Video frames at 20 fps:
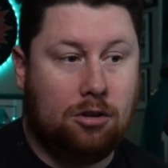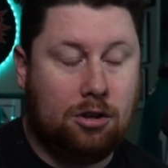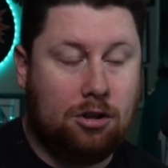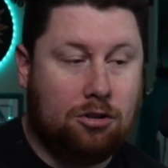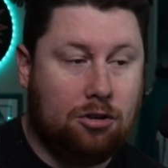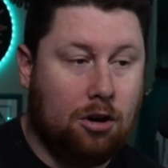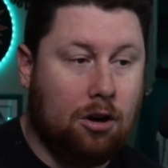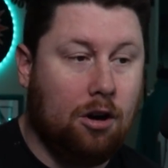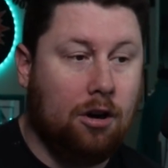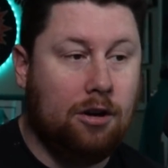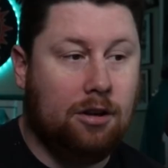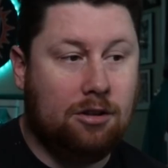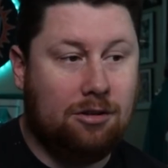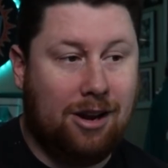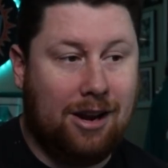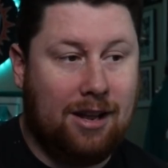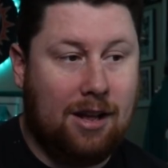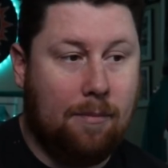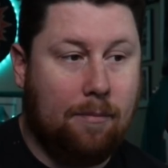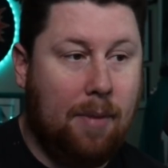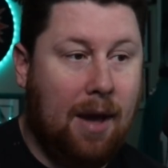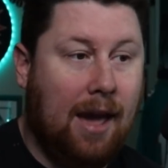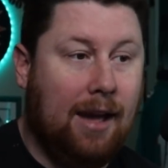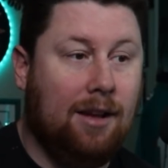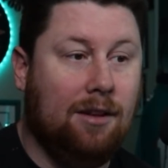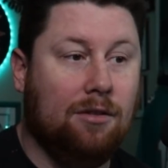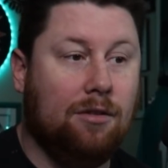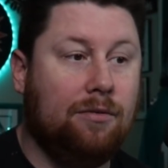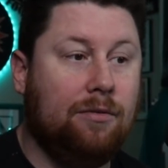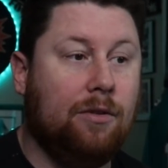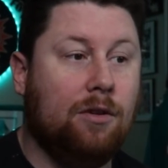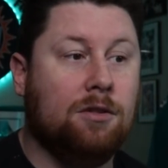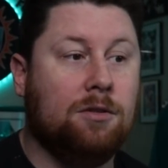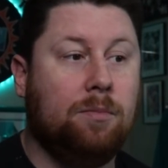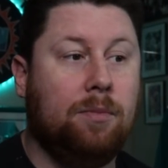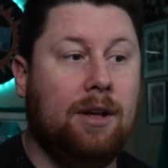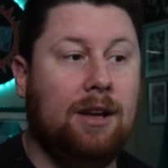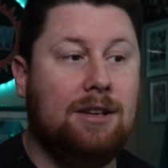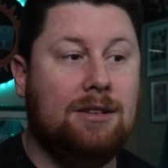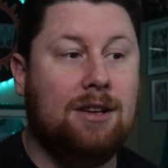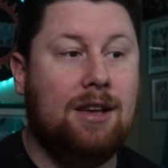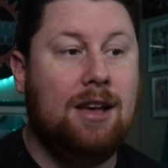turn, try to get back into first place